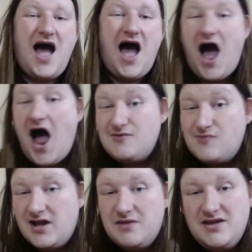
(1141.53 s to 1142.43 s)
I
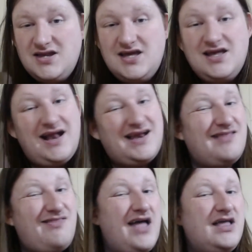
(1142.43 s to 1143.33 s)
recommend it, and I
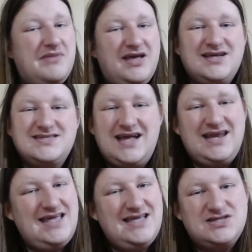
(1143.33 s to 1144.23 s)
like it because it
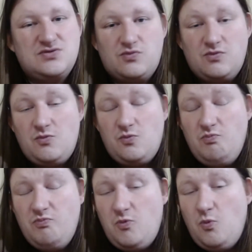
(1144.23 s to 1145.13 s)
is
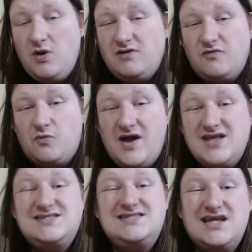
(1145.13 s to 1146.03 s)
one of the Red's
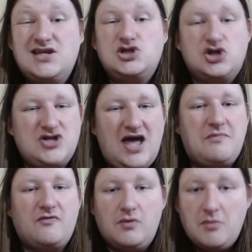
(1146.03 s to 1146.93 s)
signature type
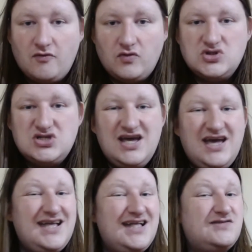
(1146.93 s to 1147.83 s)
of removals.
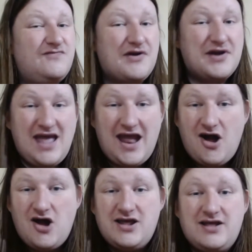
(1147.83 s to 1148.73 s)
It's very
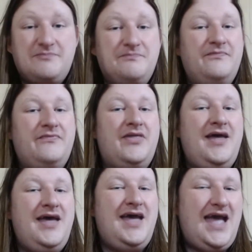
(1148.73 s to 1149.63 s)
chaotic,
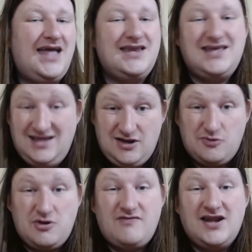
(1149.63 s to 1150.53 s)
and it can get
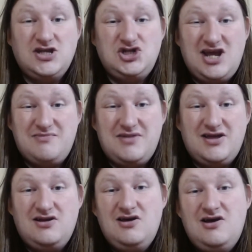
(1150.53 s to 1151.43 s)
rid of that enchantment,
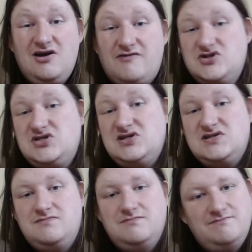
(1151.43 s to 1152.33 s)
versus
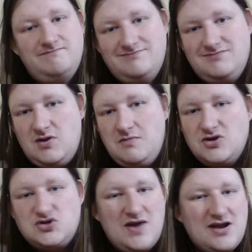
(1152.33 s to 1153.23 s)

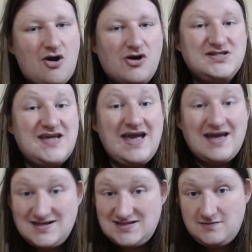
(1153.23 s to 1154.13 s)
most red cards can't.